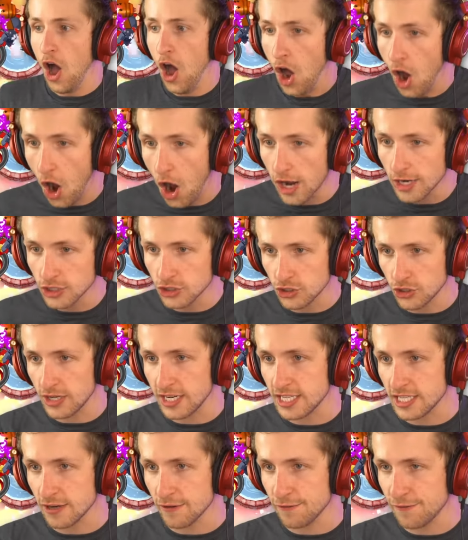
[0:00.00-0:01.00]

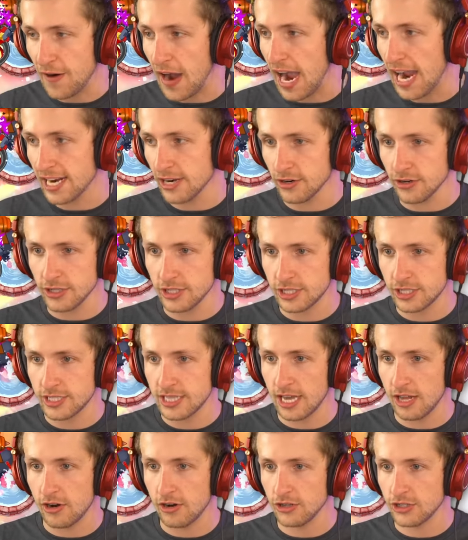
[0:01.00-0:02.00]
hundreds of fires that are